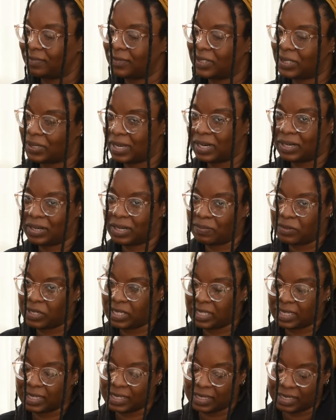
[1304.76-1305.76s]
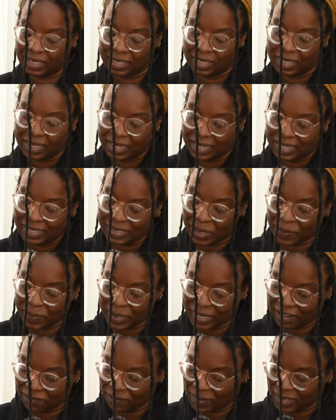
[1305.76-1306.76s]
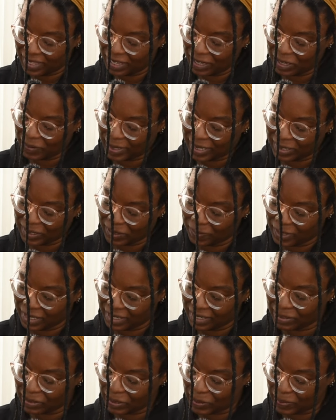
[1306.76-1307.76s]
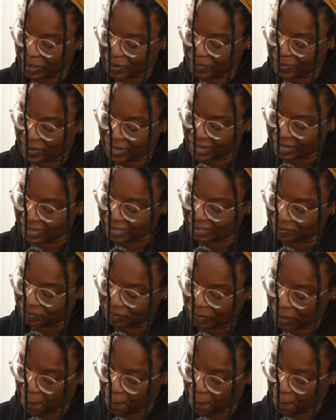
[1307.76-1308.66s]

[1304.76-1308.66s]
So I don't know. It's something I've been thinking about, something that's on my mind.